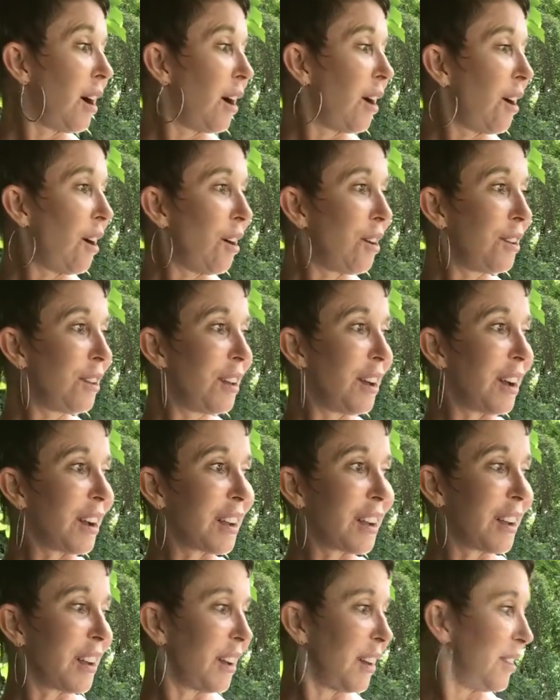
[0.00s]
Oh,
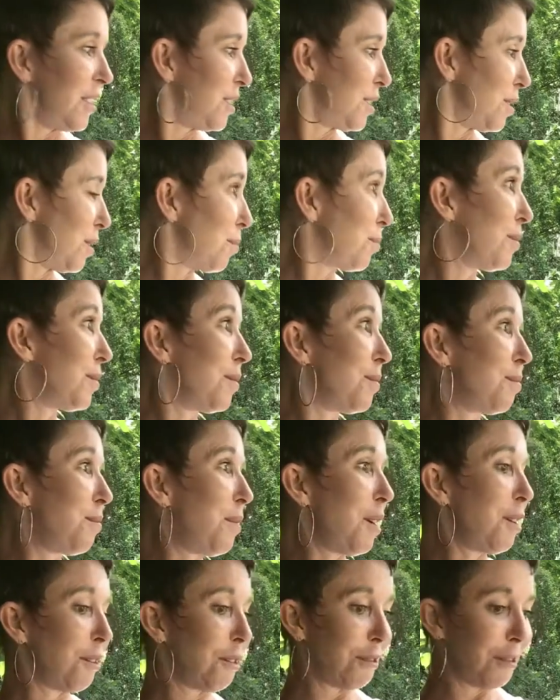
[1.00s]
look, there's a
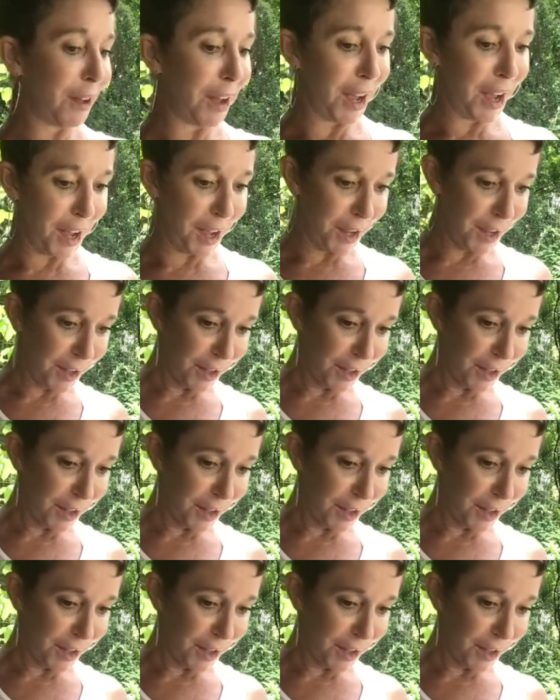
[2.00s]
butterfly.